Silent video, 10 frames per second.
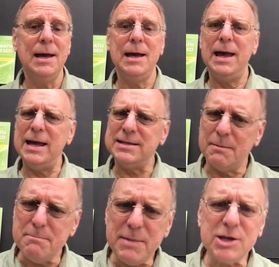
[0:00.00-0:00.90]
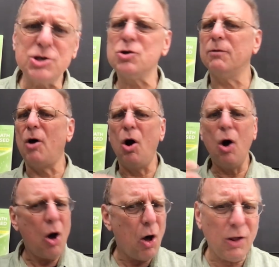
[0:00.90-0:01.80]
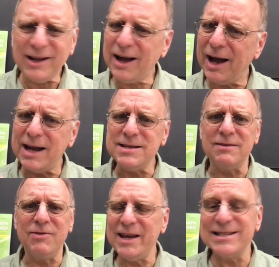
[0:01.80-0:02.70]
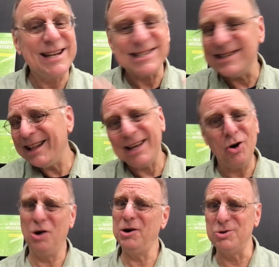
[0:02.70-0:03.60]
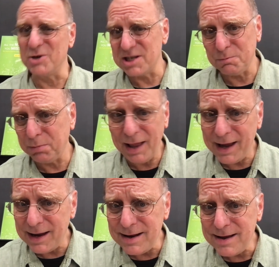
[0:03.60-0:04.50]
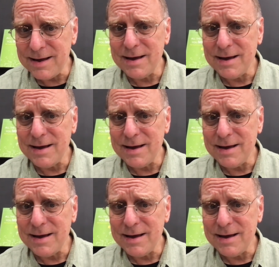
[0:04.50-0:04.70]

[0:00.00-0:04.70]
It's a mixture of all kinds of things, and it's not that hard to explain.